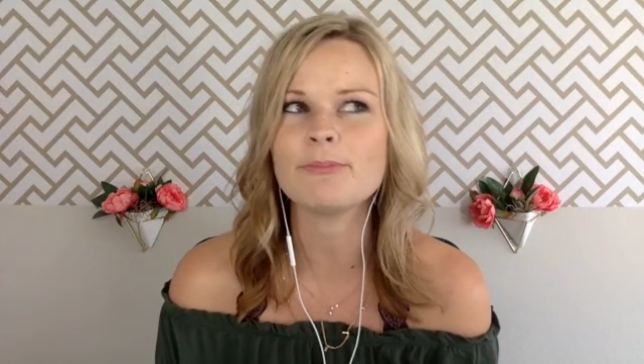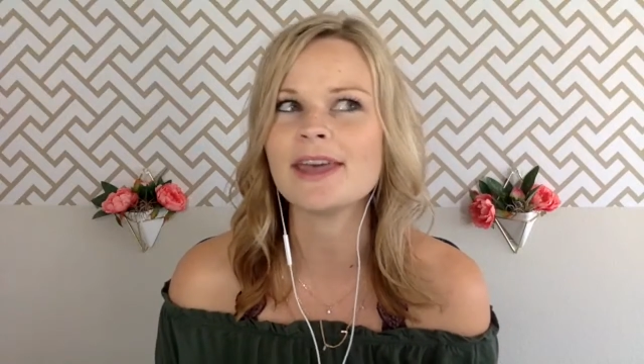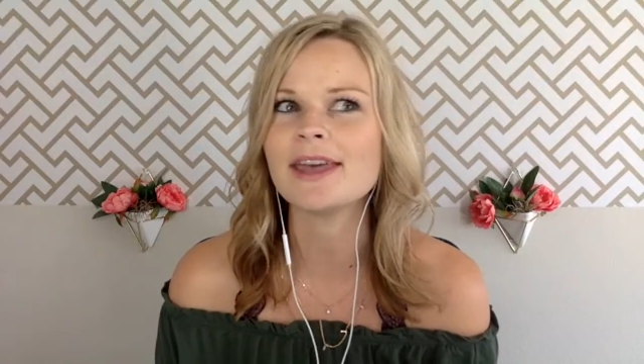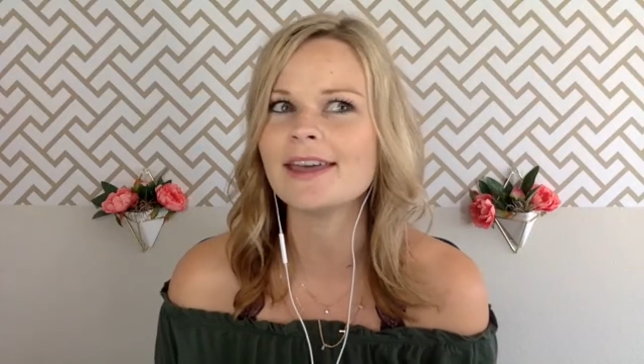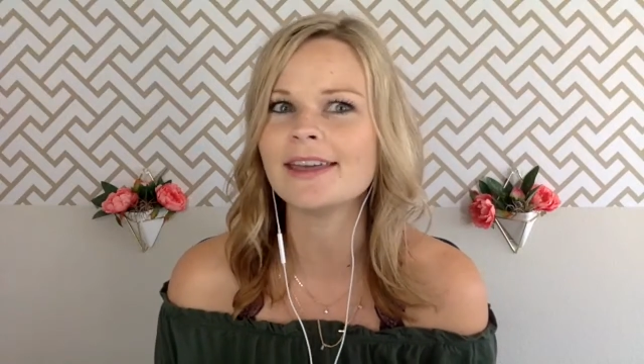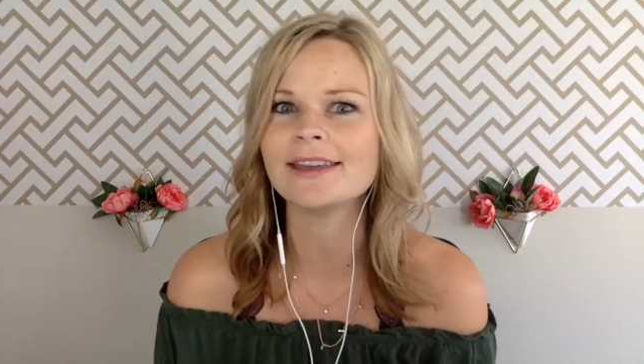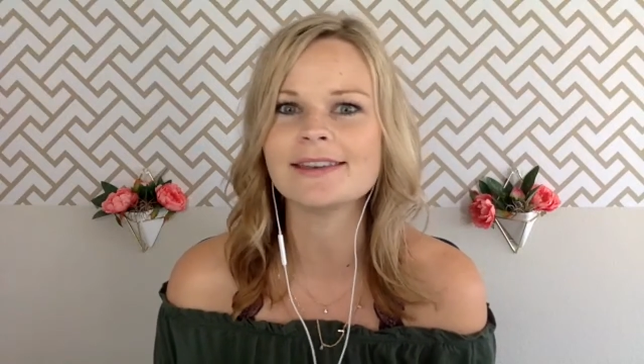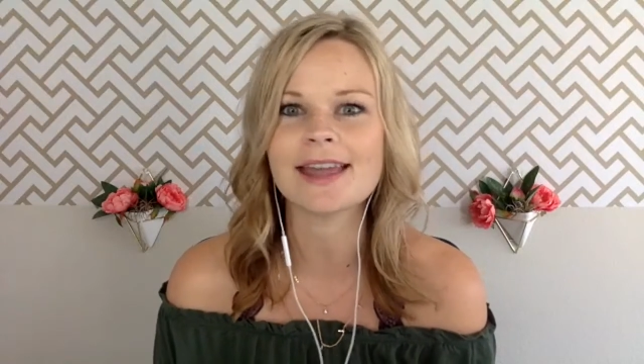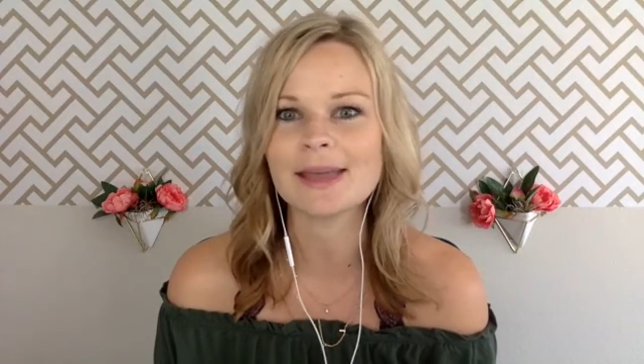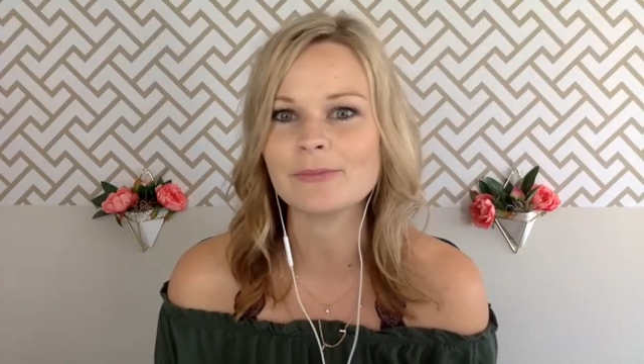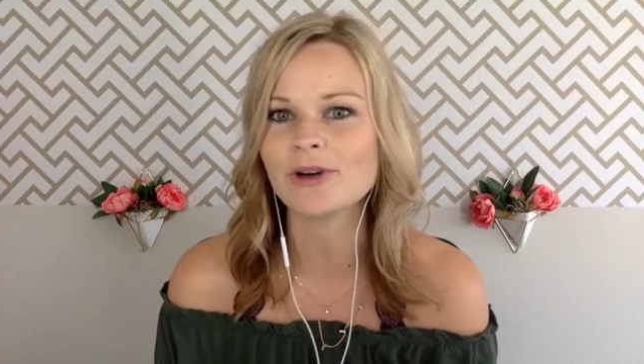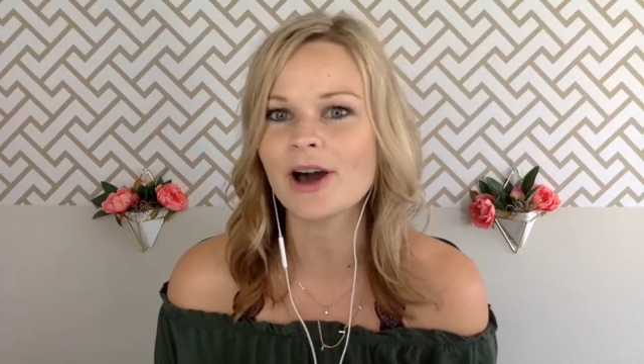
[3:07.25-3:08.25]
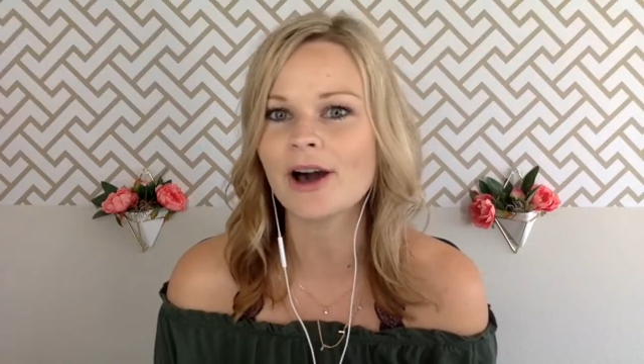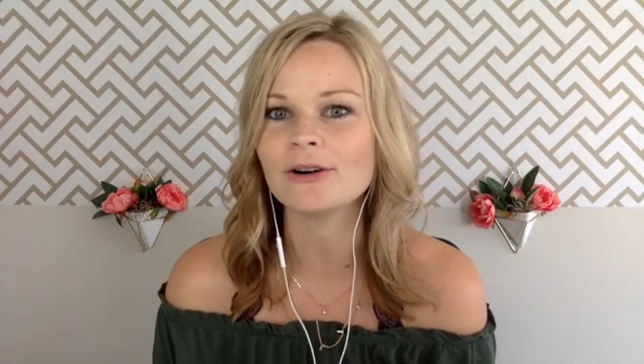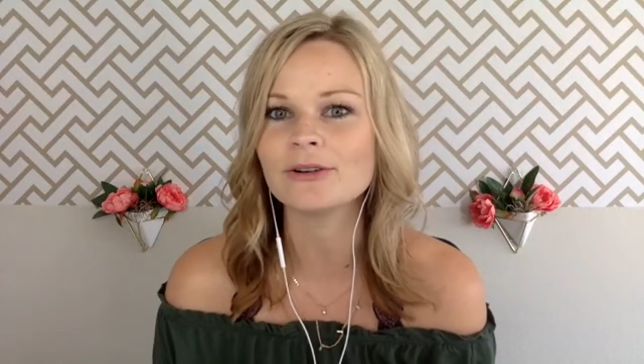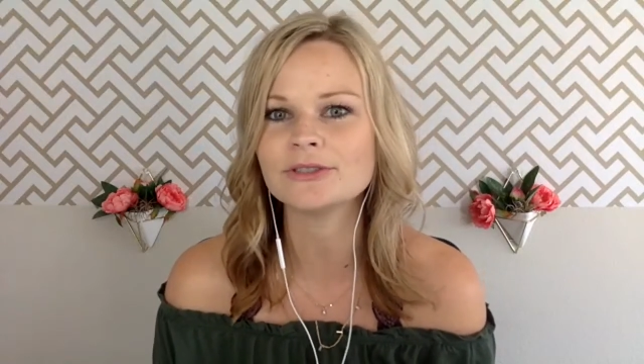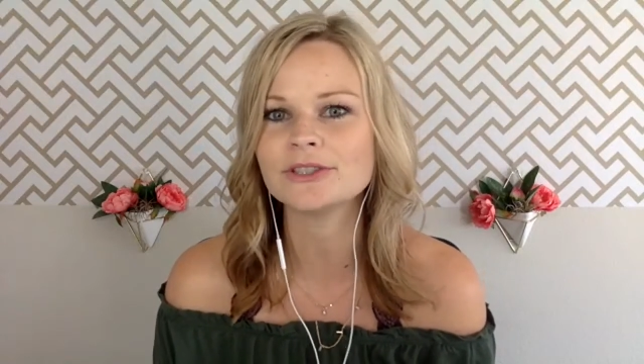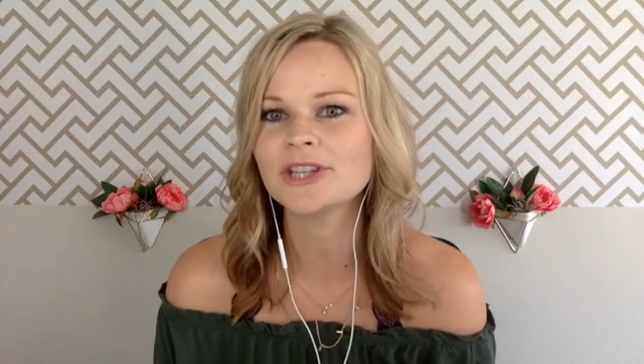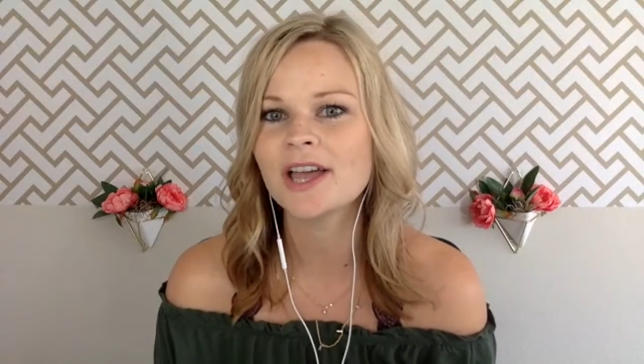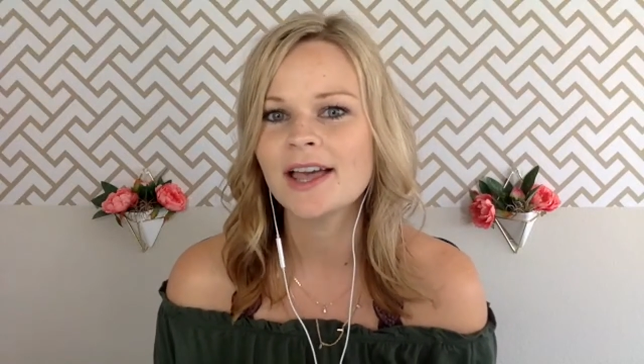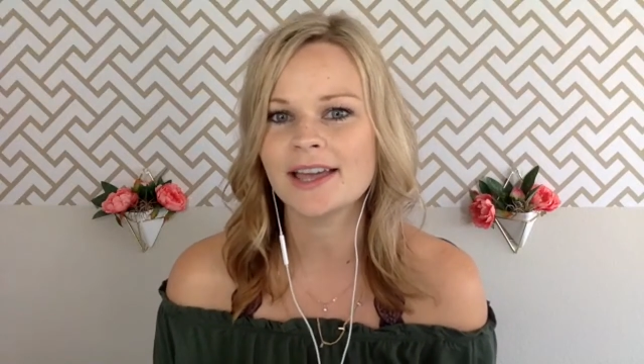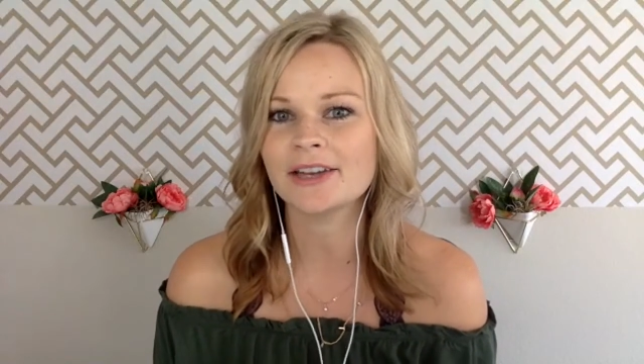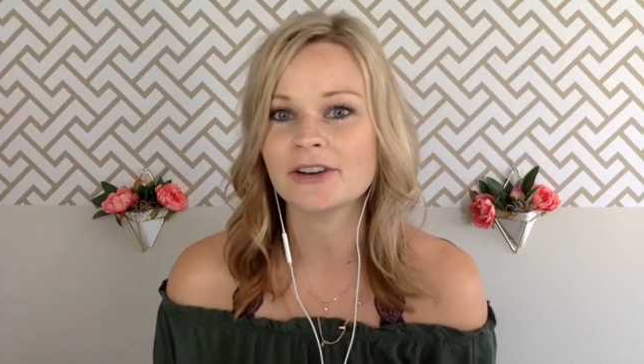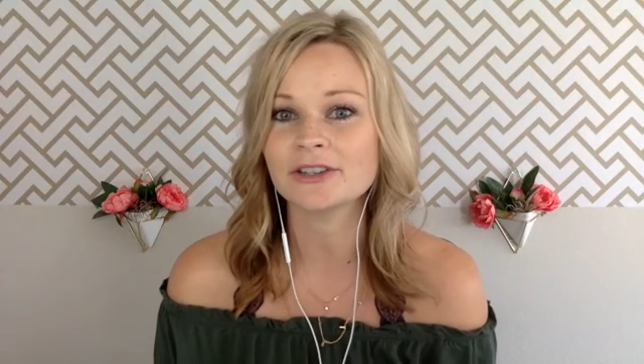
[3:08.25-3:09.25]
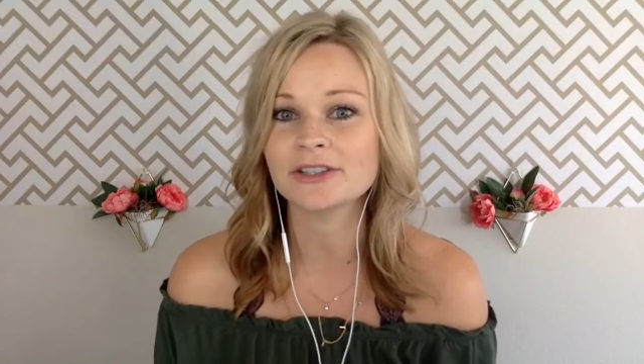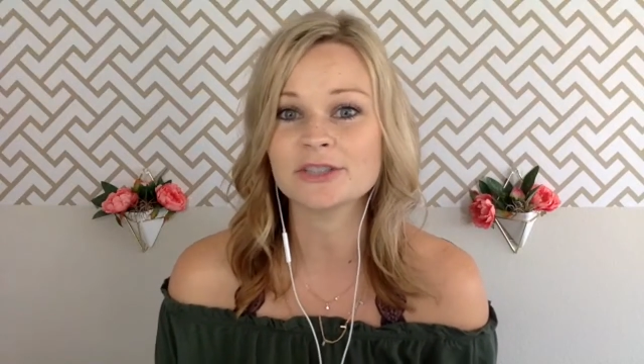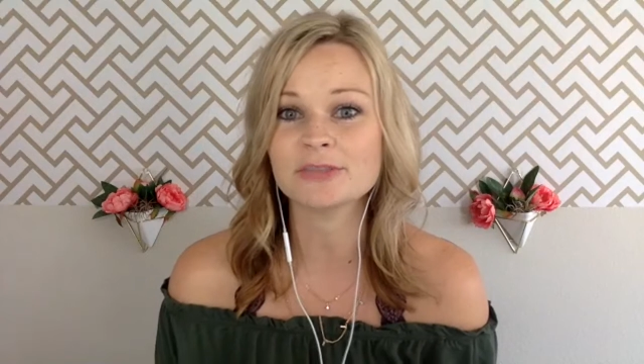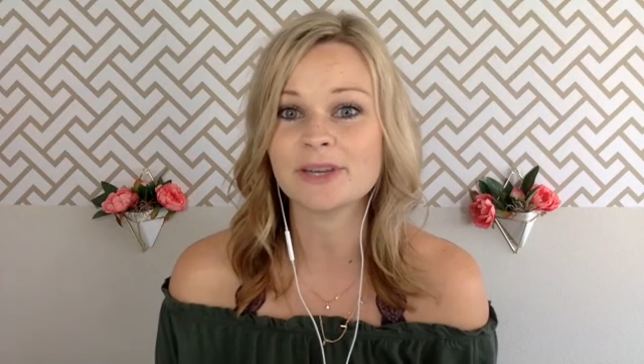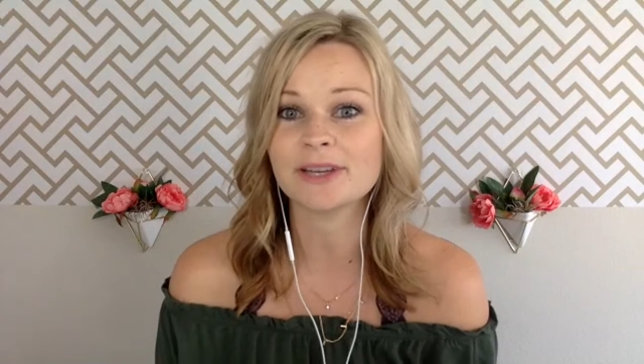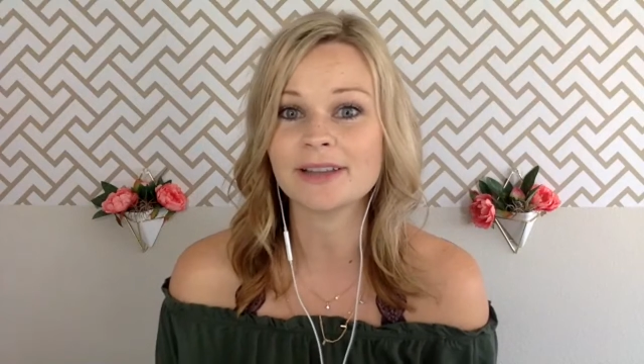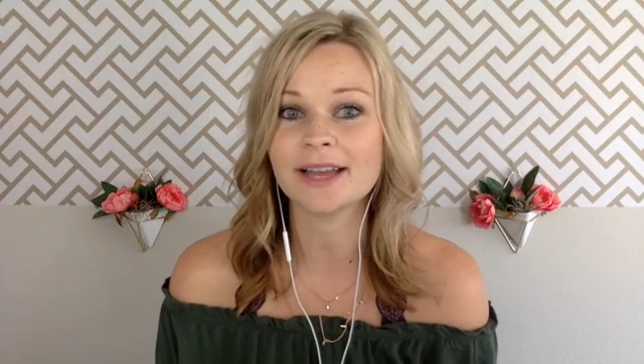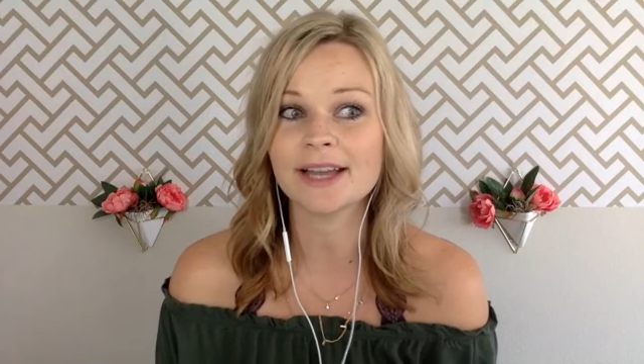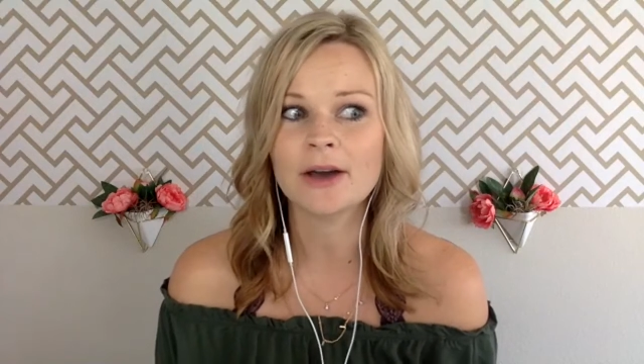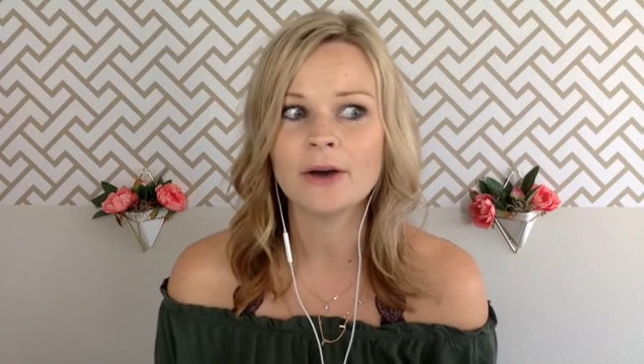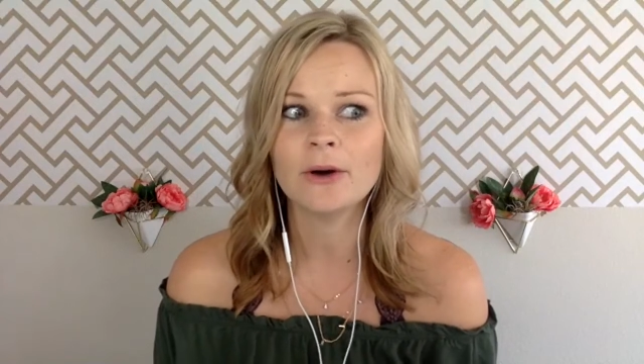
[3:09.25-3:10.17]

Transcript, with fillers: big name coach and her just being like,